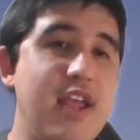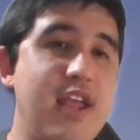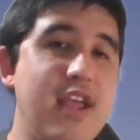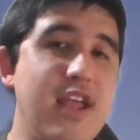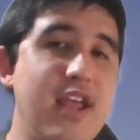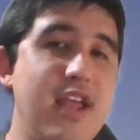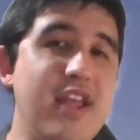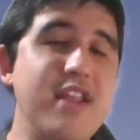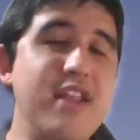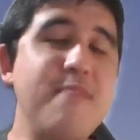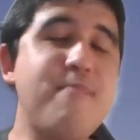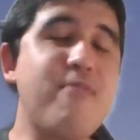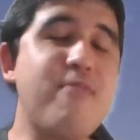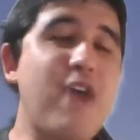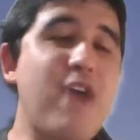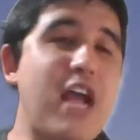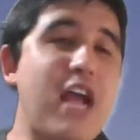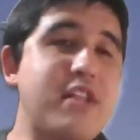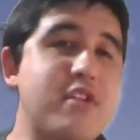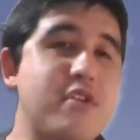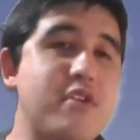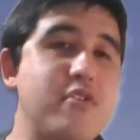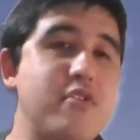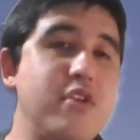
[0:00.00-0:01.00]
And he
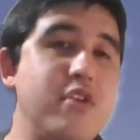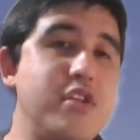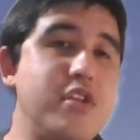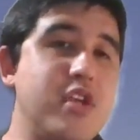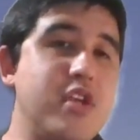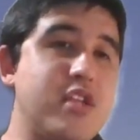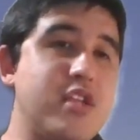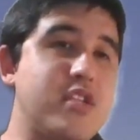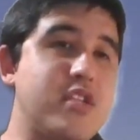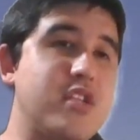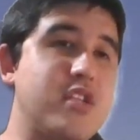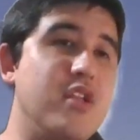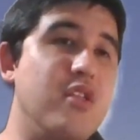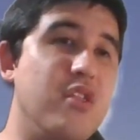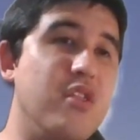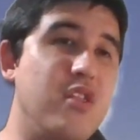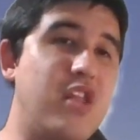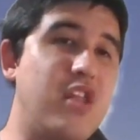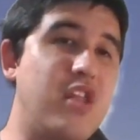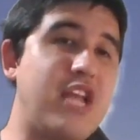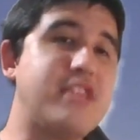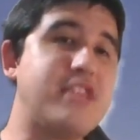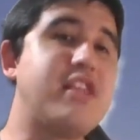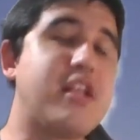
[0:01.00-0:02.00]
practically just
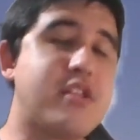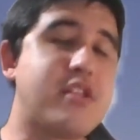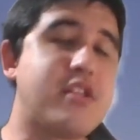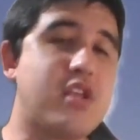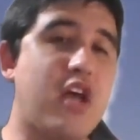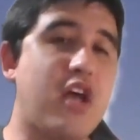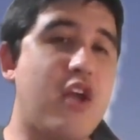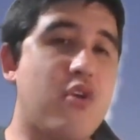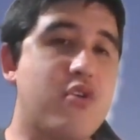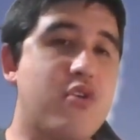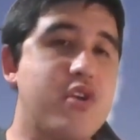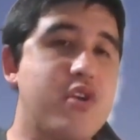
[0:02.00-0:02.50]
let that title